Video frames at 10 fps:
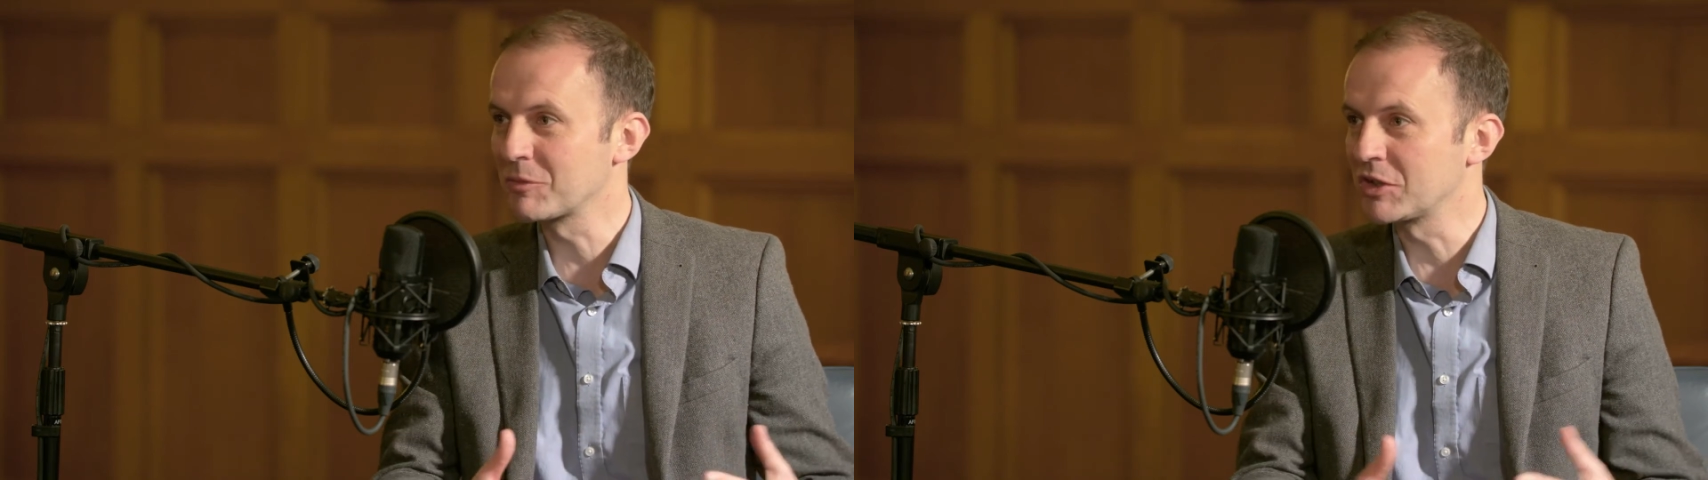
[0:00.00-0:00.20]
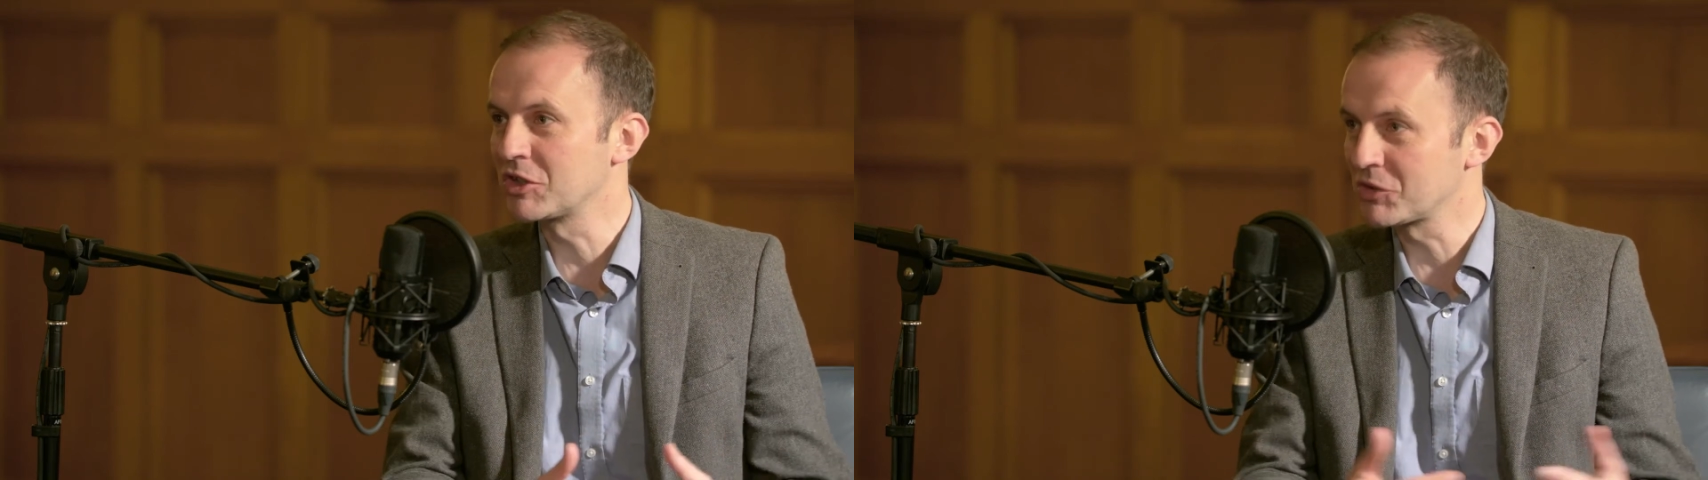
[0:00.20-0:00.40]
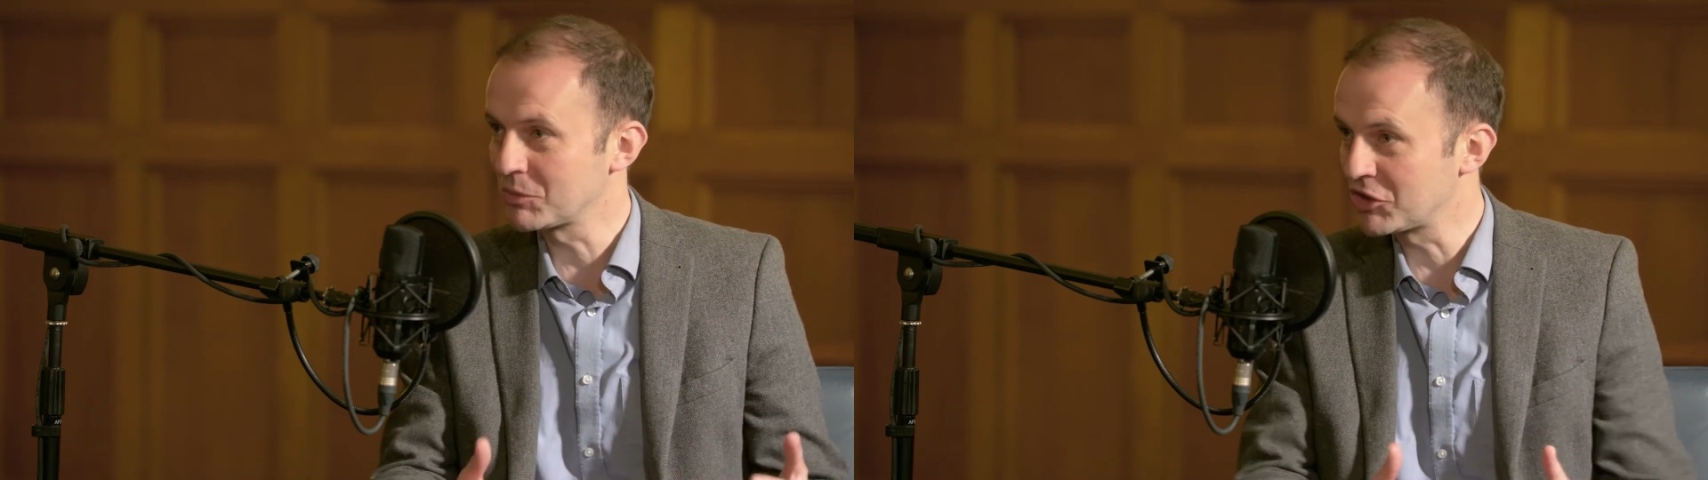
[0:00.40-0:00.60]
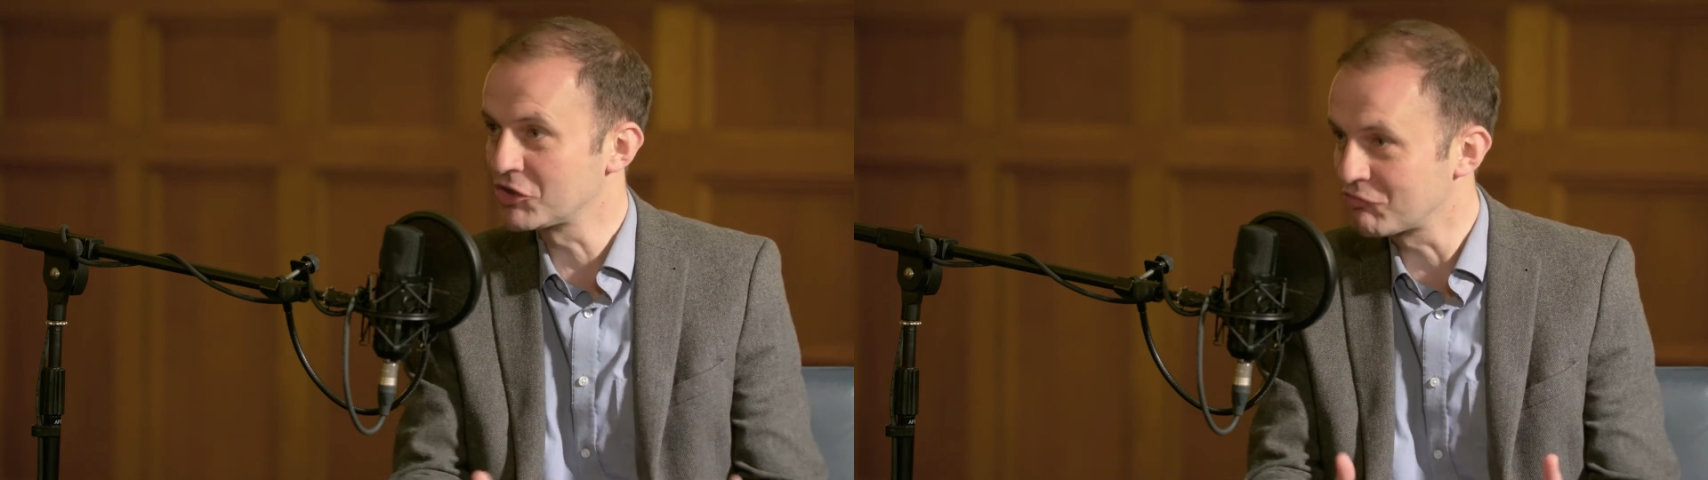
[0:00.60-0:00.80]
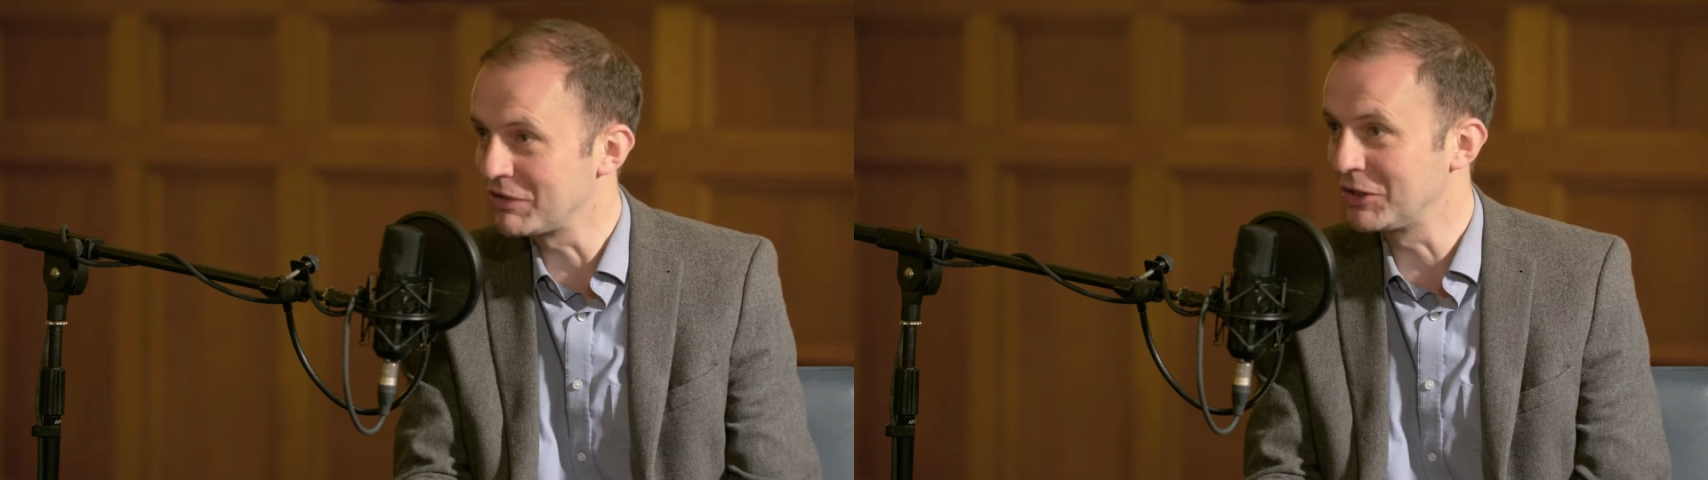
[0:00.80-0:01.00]
which
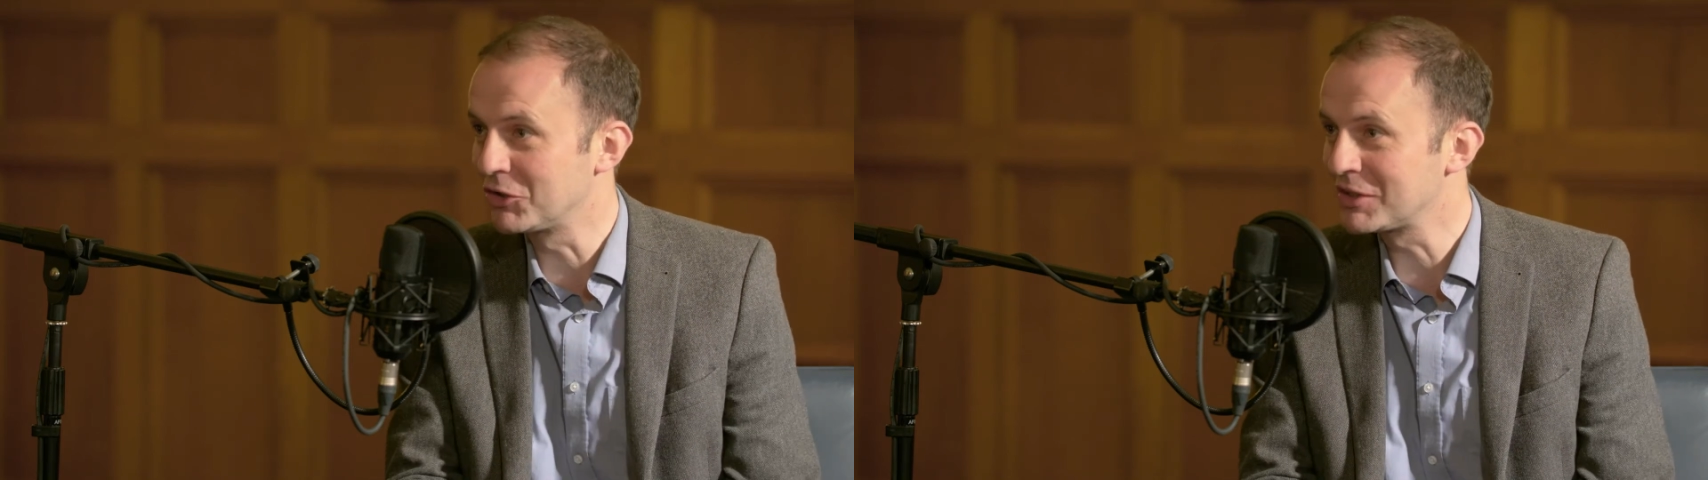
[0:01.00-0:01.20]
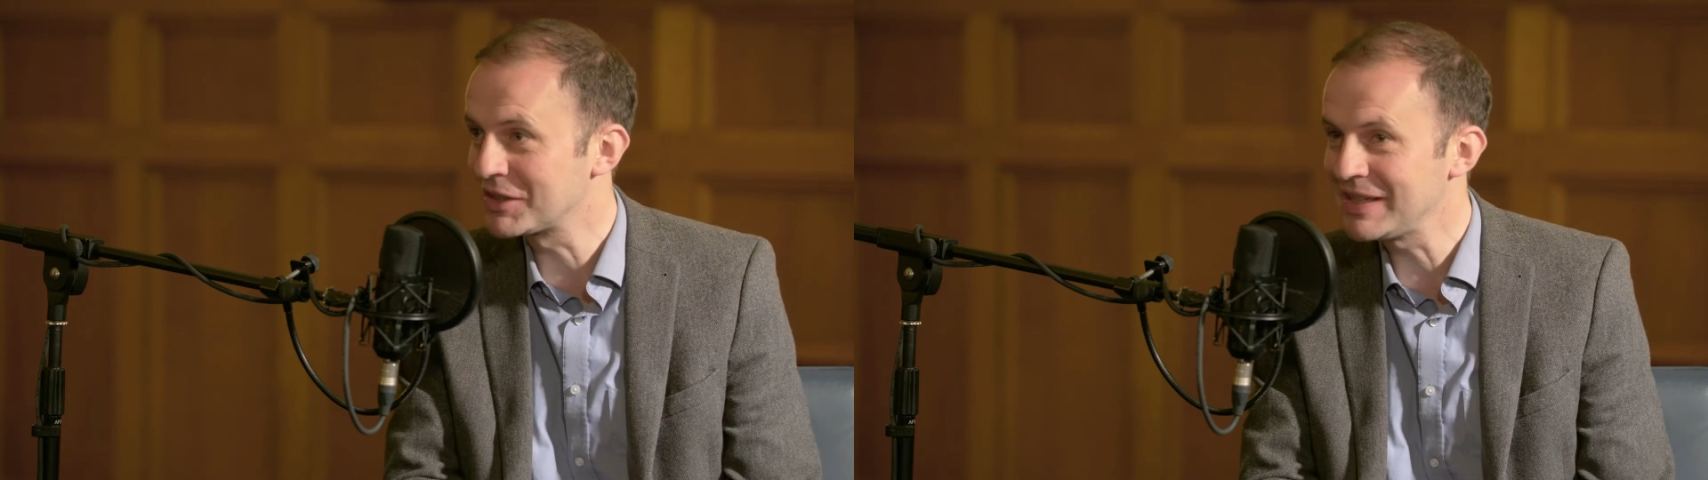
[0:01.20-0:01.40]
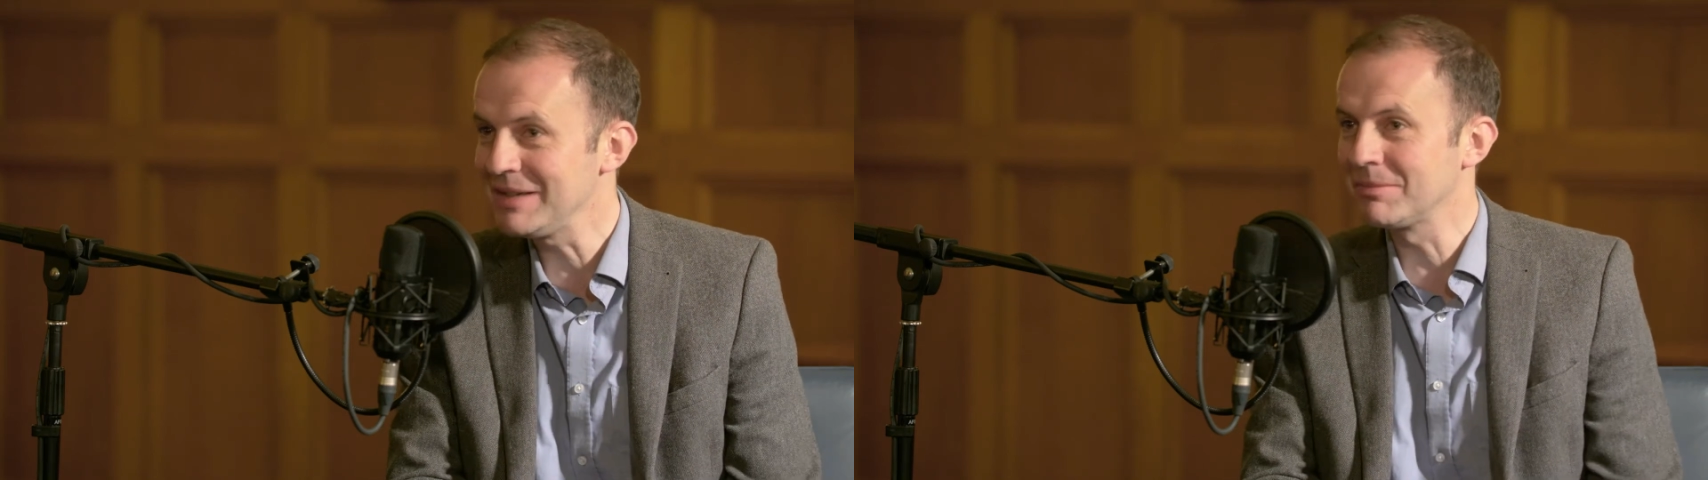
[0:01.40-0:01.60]
is really good to see,